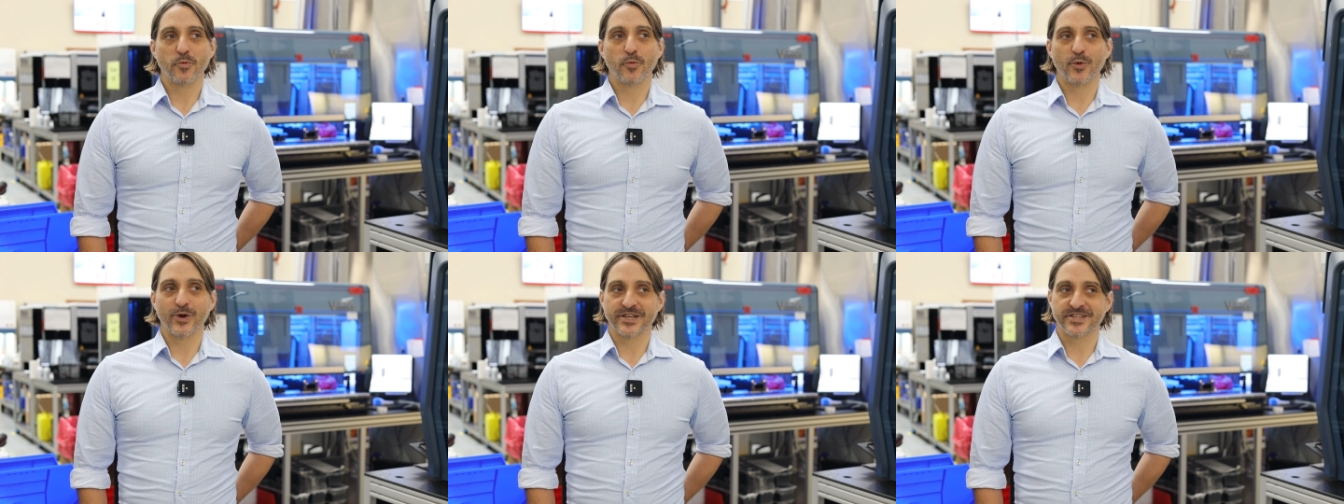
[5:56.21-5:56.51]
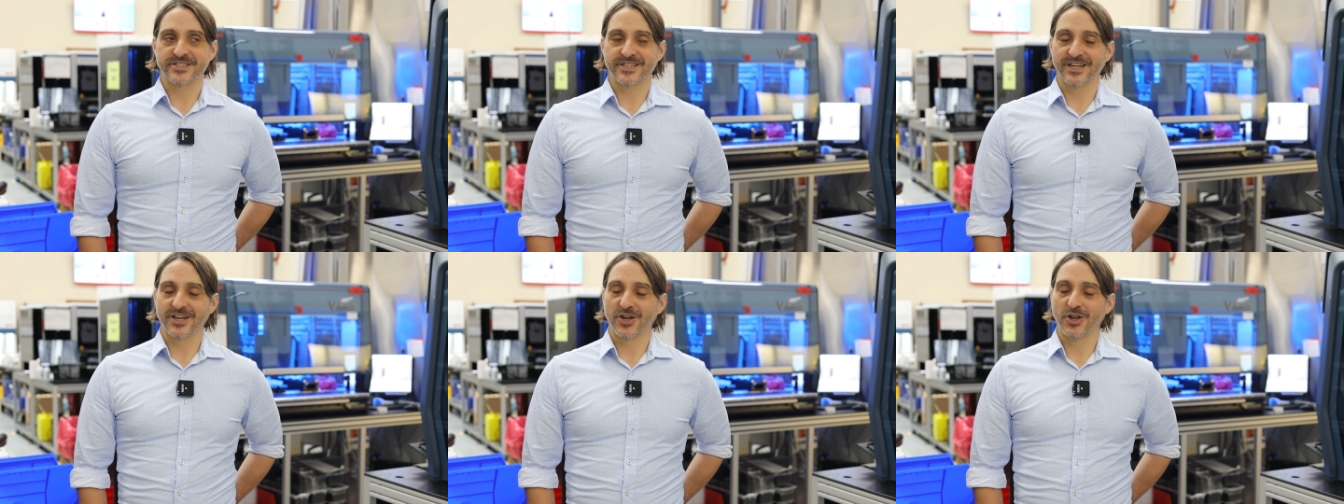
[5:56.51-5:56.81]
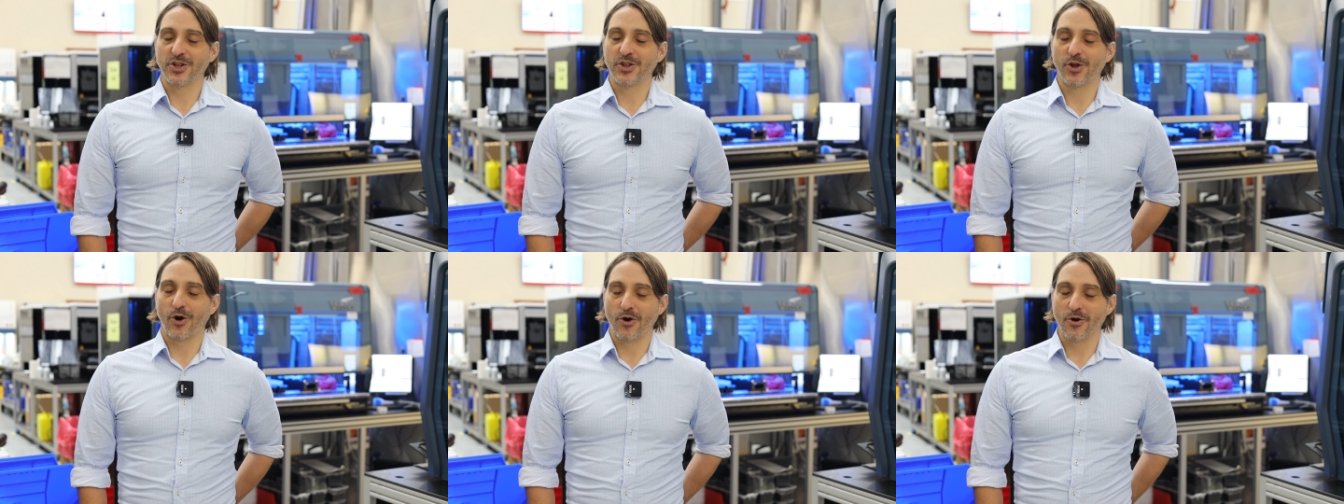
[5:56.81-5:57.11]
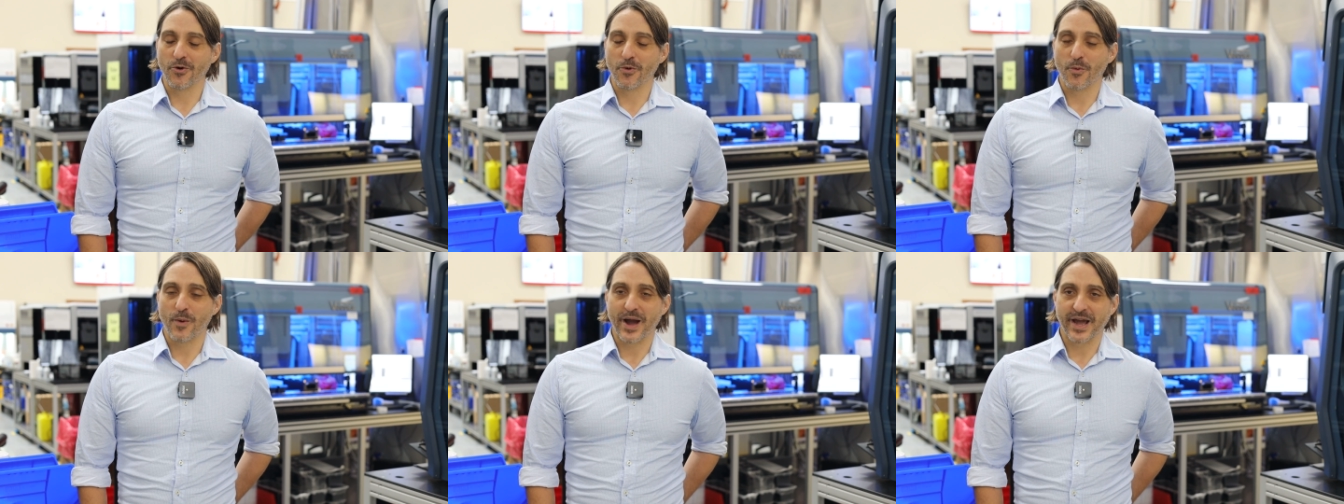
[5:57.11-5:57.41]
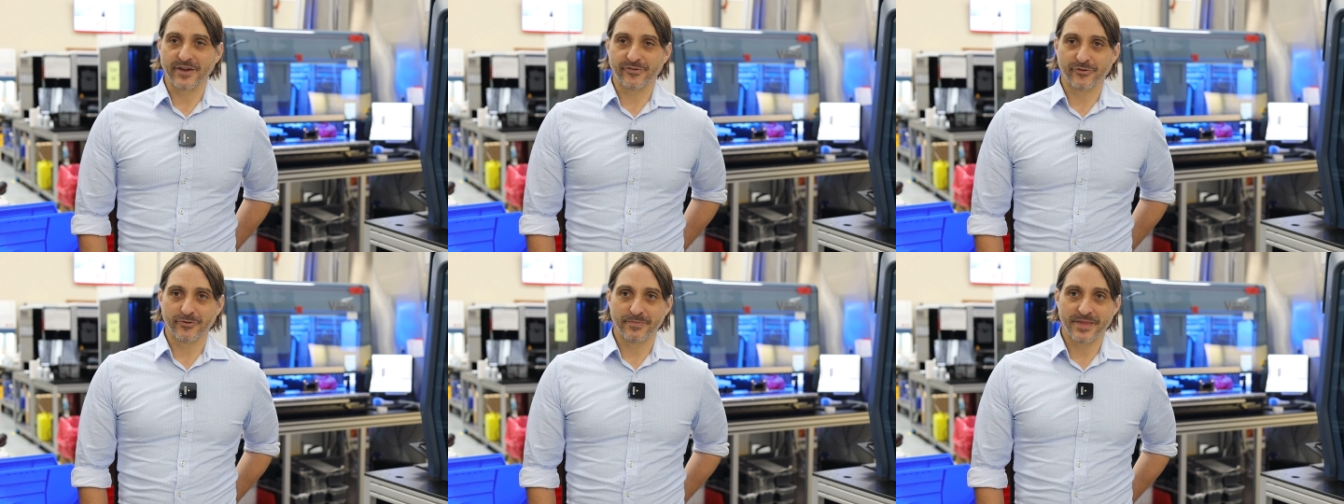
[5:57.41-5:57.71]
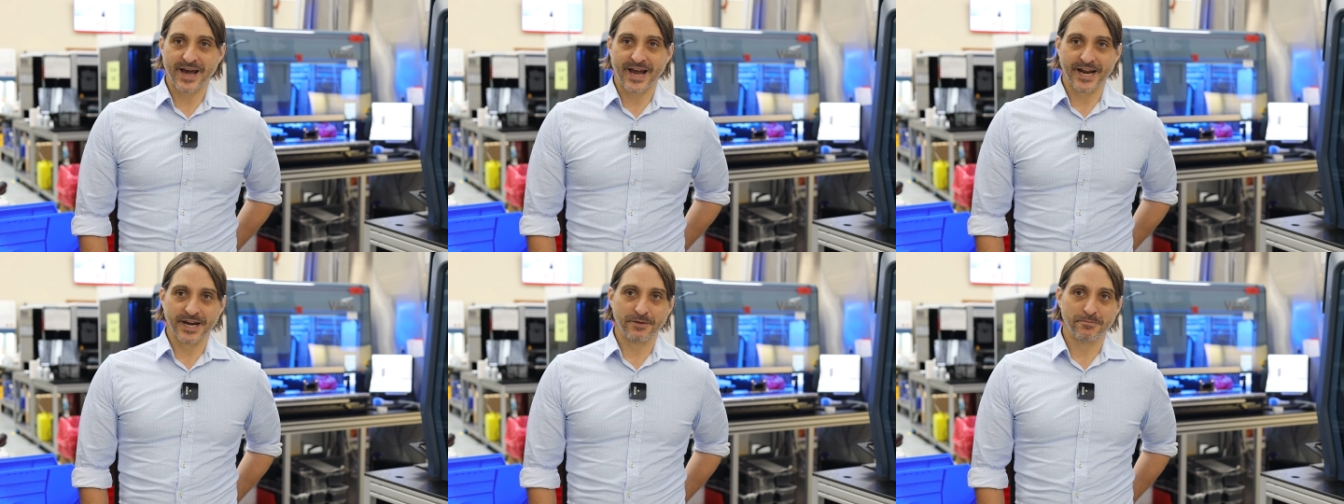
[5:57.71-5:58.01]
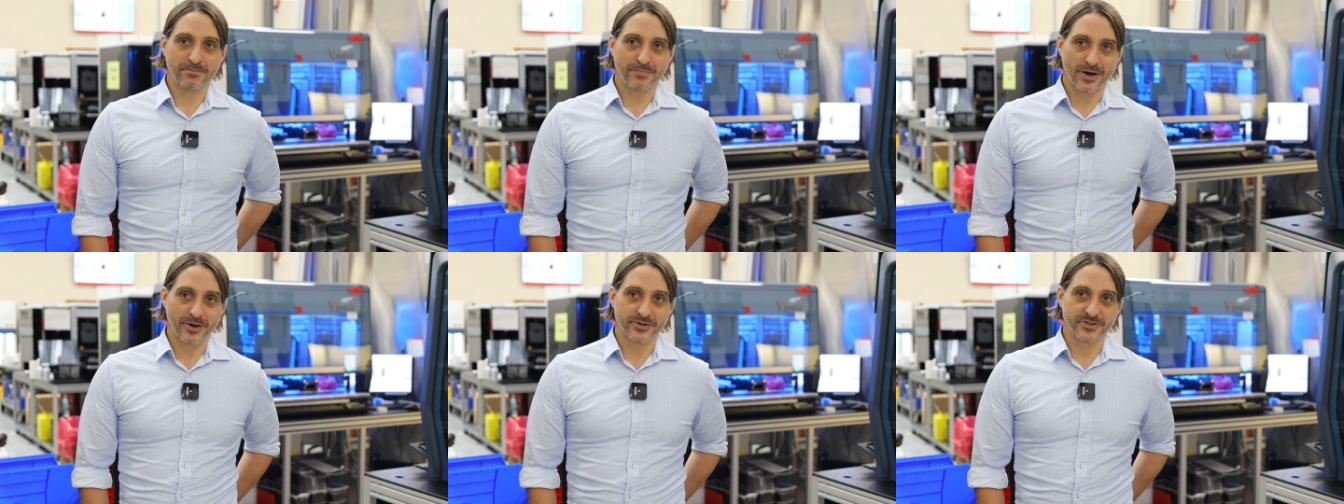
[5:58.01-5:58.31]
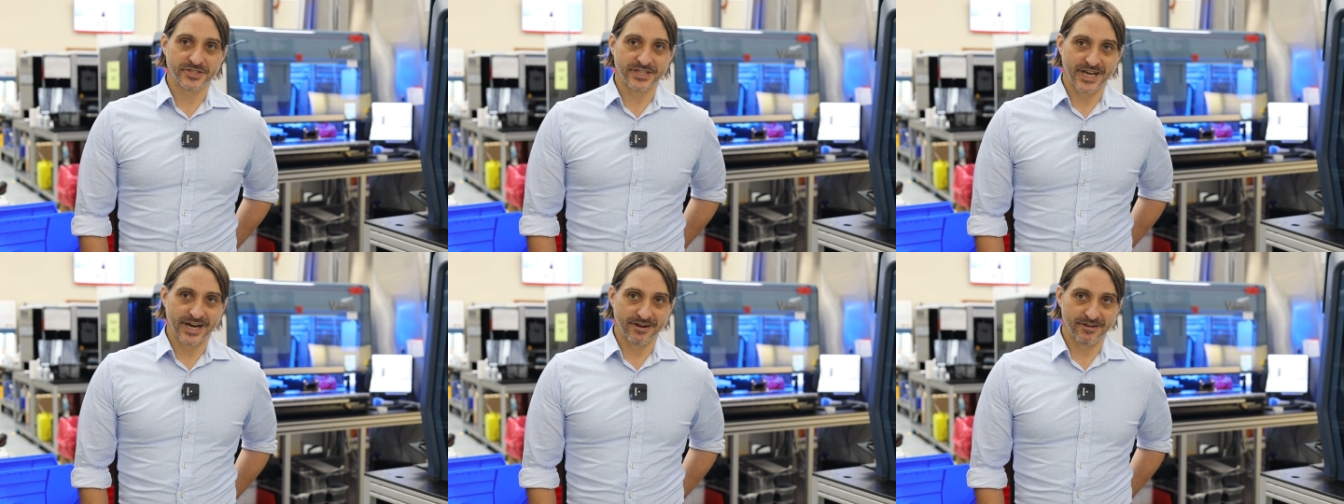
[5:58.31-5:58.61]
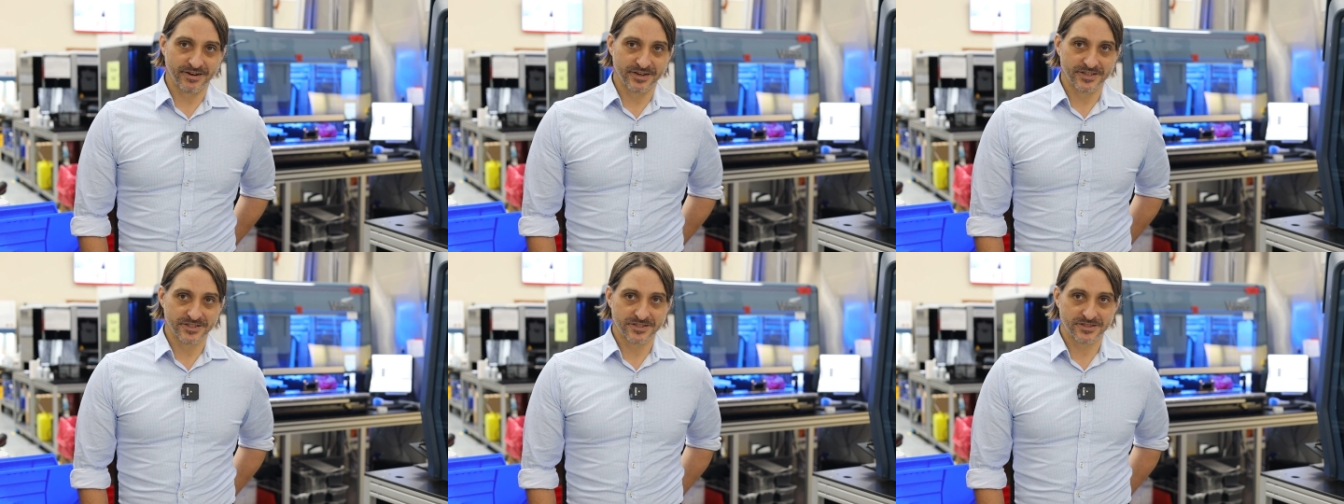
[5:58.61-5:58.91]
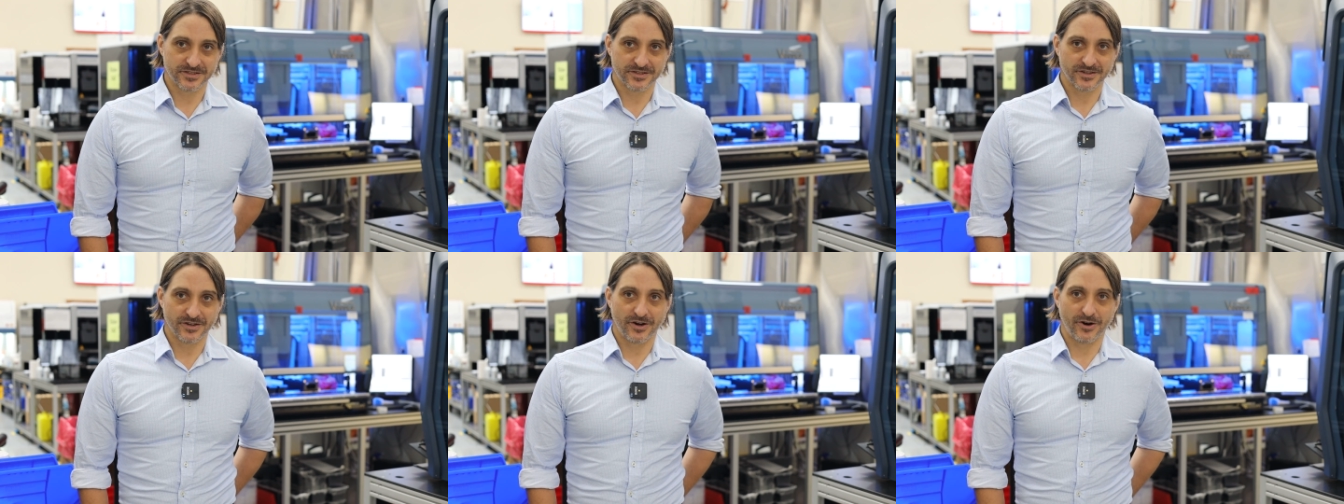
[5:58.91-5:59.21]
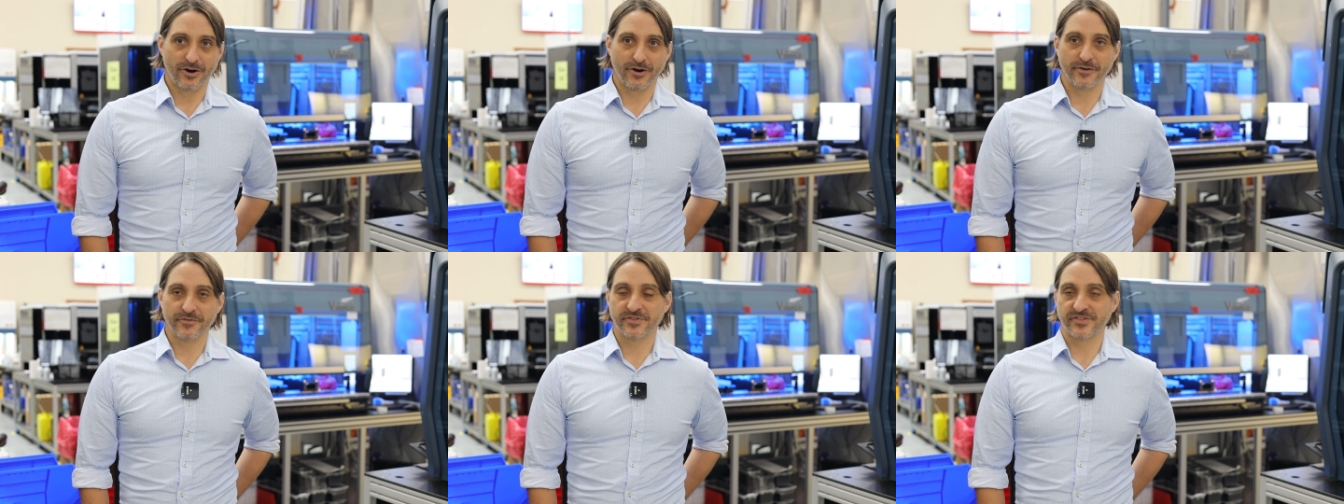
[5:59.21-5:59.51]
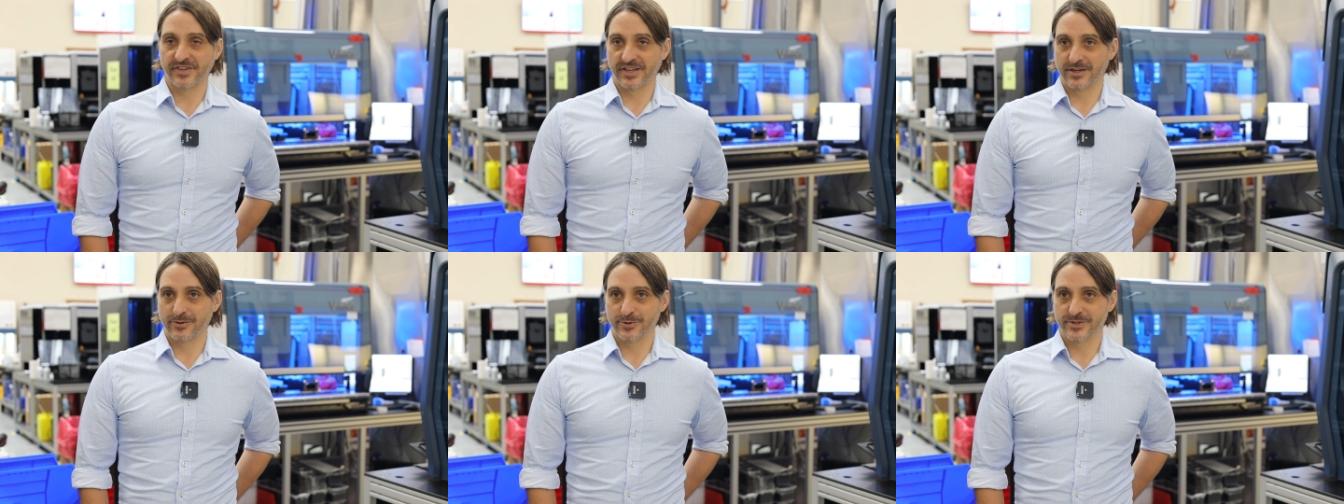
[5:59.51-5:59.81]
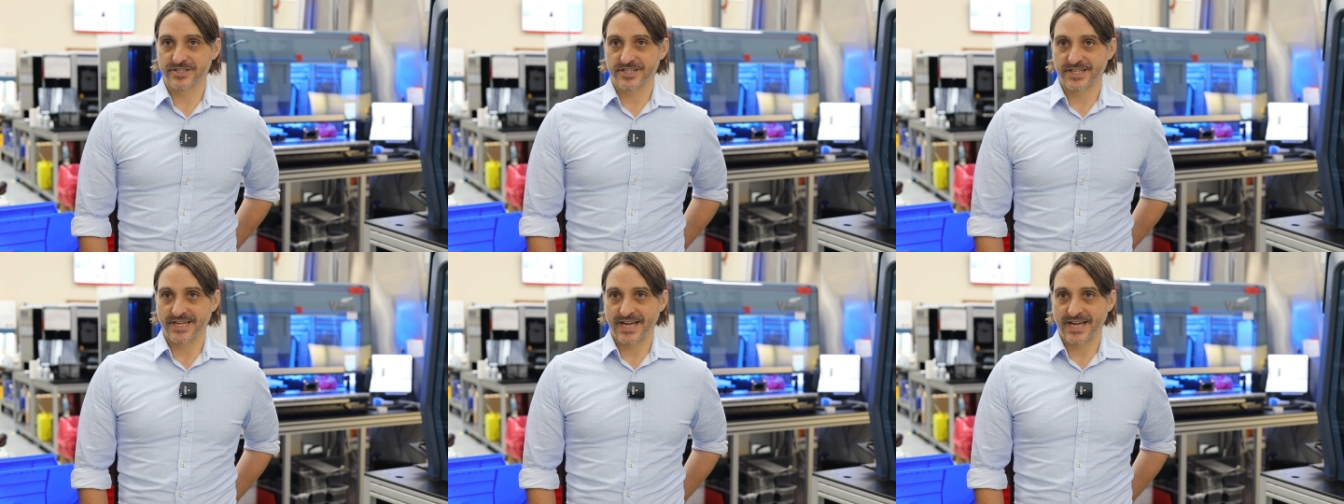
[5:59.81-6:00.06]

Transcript: we're still a long way from that in most areas of sequence